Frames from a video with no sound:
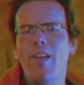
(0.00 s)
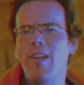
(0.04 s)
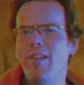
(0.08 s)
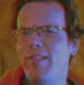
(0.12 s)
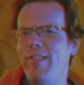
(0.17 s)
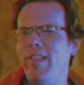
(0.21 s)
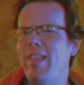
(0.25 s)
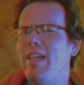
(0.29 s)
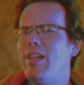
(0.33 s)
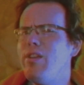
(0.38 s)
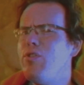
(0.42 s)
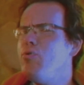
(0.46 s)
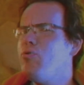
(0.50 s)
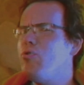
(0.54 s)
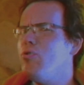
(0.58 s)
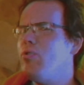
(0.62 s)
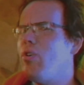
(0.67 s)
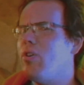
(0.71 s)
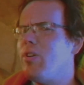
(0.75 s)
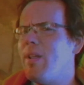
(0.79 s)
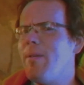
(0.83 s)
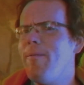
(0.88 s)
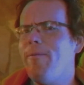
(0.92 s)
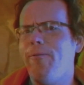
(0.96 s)
so that you do
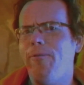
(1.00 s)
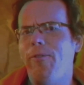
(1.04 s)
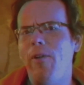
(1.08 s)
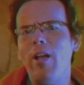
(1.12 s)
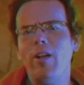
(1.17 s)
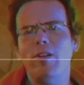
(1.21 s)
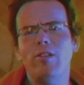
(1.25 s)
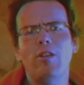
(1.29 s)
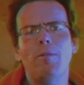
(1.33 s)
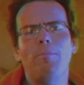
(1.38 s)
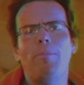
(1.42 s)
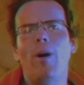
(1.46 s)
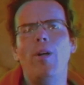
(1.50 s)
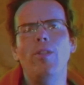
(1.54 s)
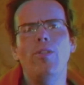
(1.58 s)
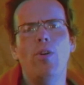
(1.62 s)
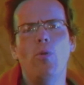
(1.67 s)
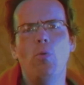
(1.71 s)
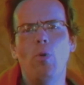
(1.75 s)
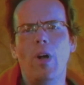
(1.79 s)
not inflict upon the